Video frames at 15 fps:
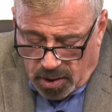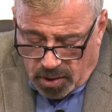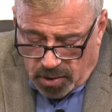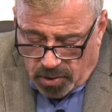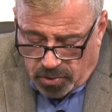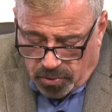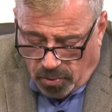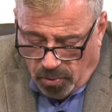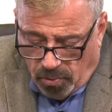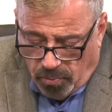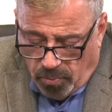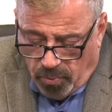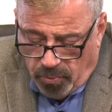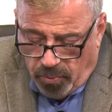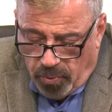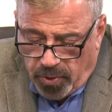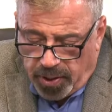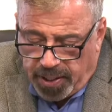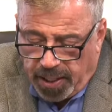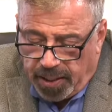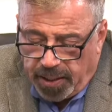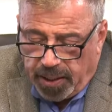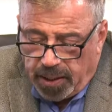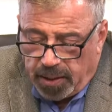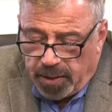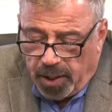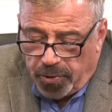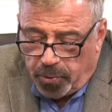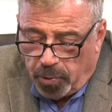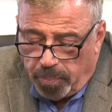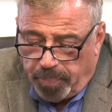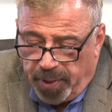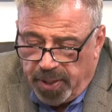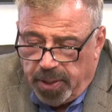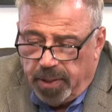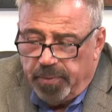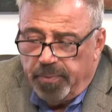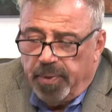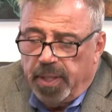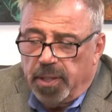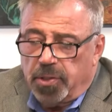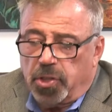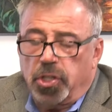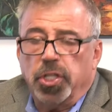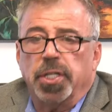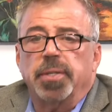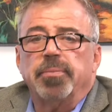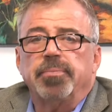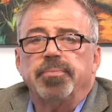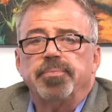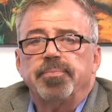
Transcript: So getting another opinion is good.